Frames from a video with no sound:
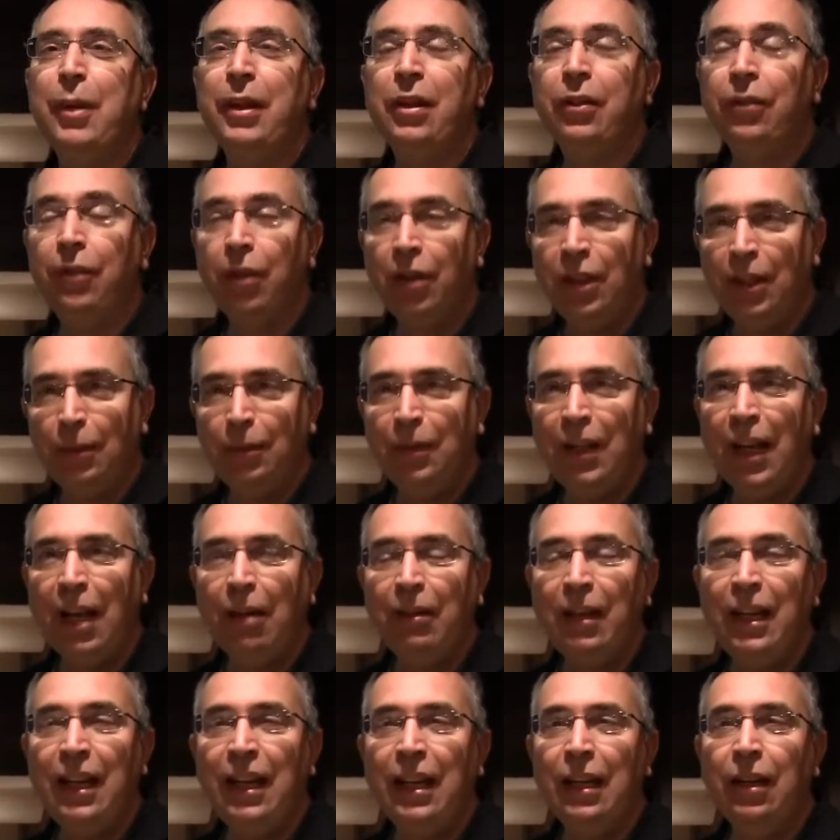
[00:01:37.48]
amount of volume
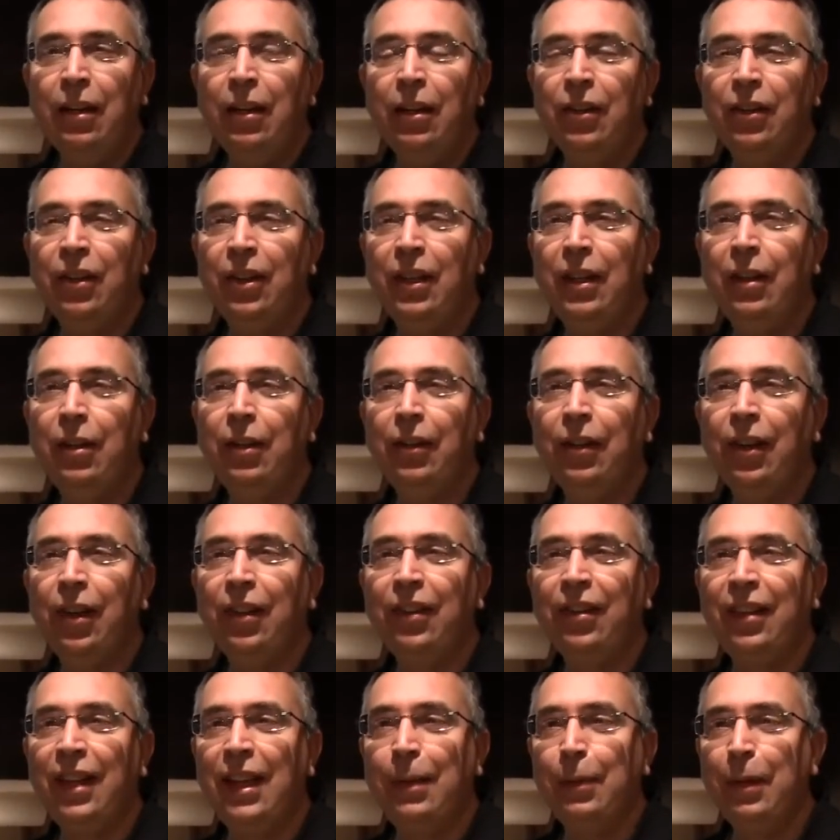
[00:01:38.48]
down here to use
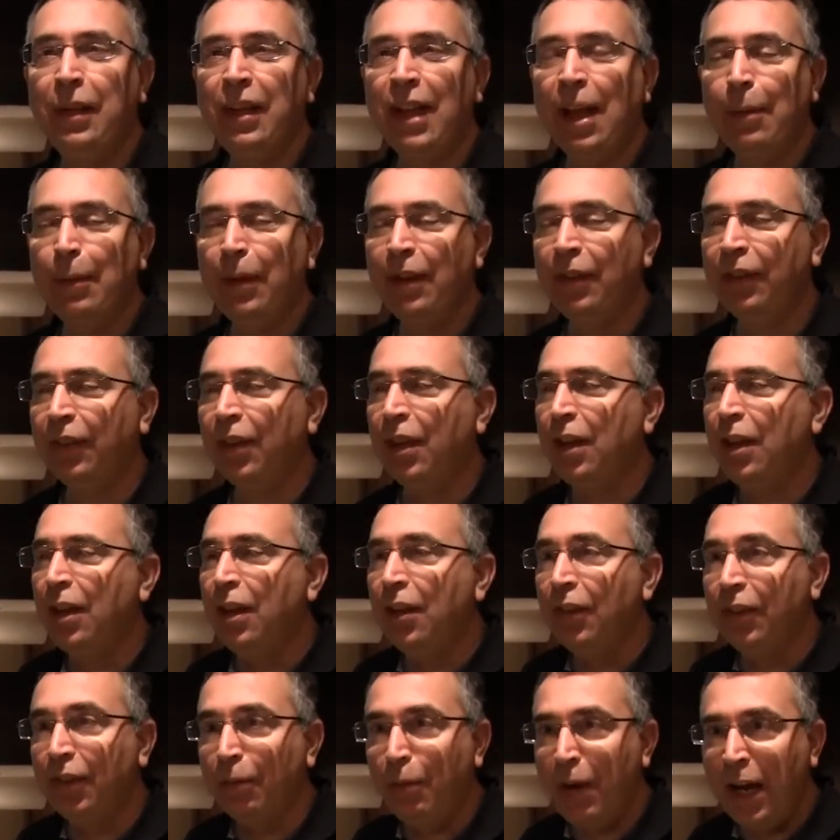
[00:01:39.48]
as sleeping cabins.
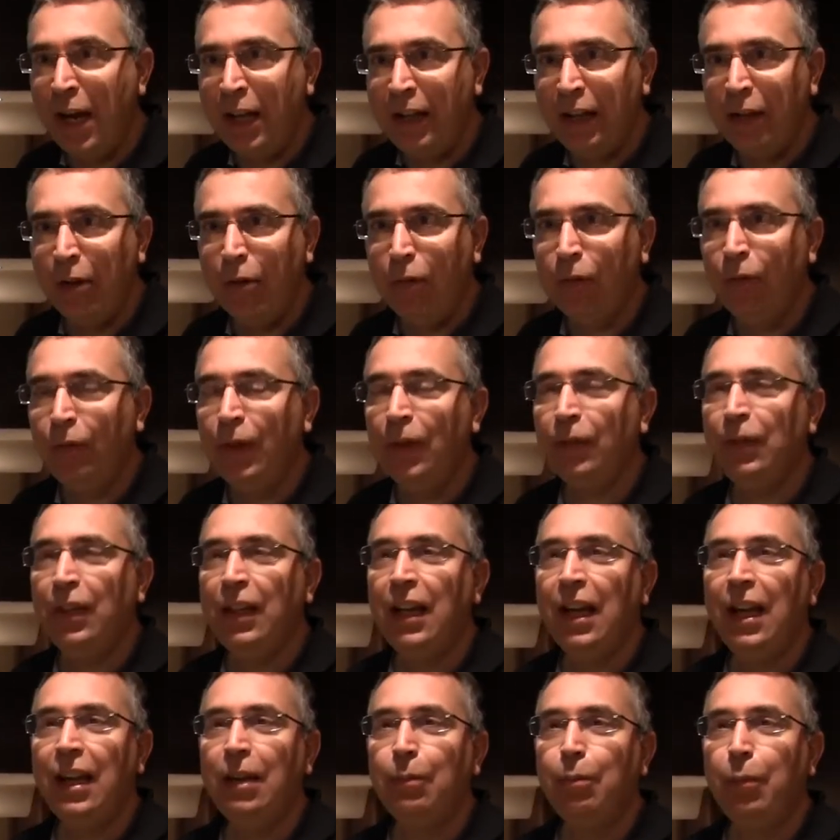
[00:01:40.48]
So where the old
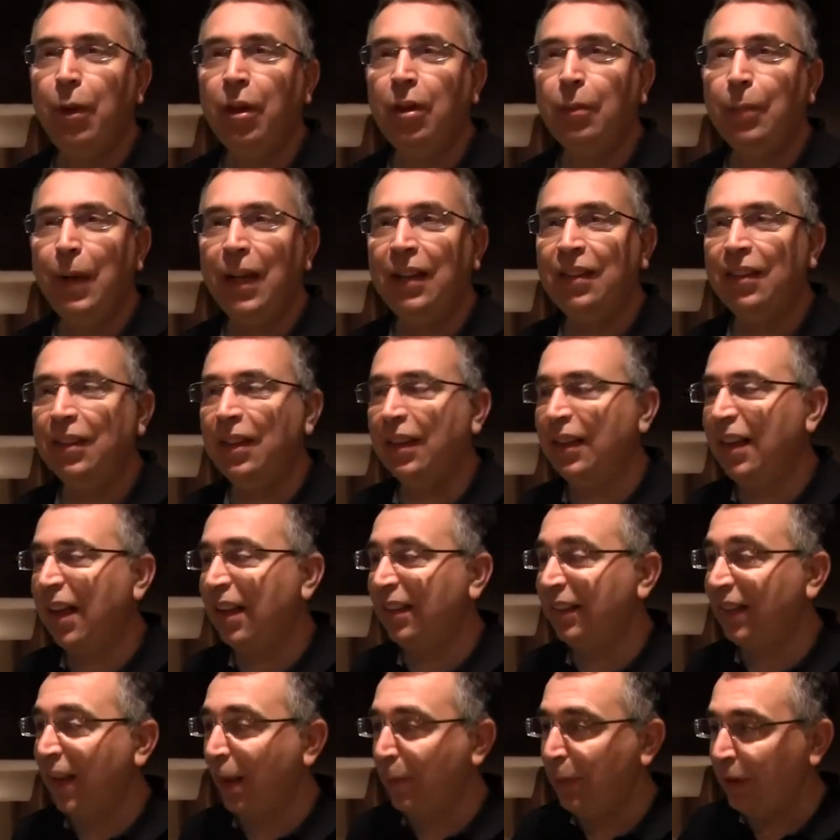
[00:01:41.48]
50 had bunk beds in the
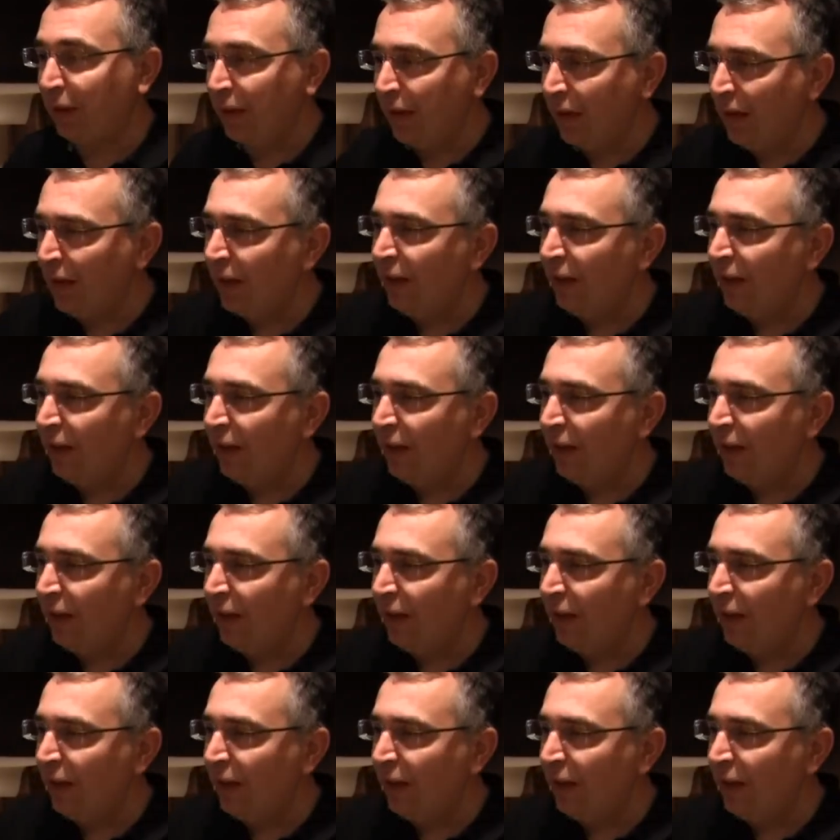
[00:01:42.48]
guest cabin,